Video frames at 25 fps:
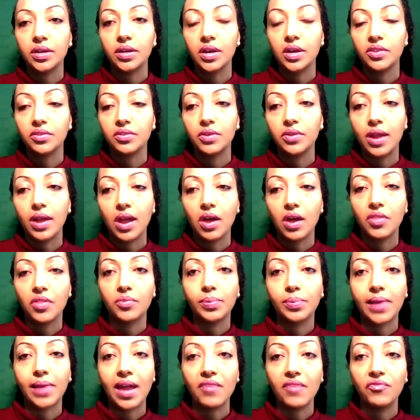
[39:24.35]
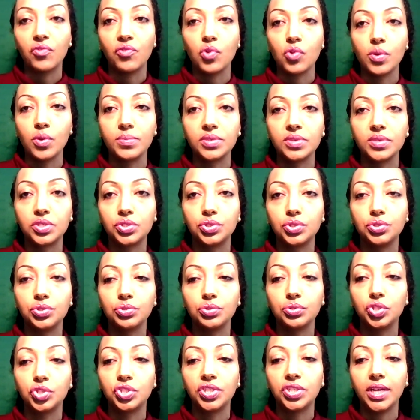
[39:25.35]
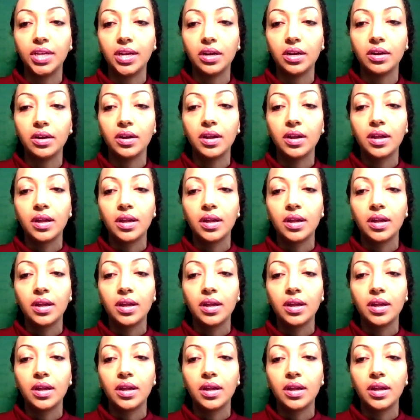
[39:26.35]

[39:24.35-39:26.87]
and other platforms, to share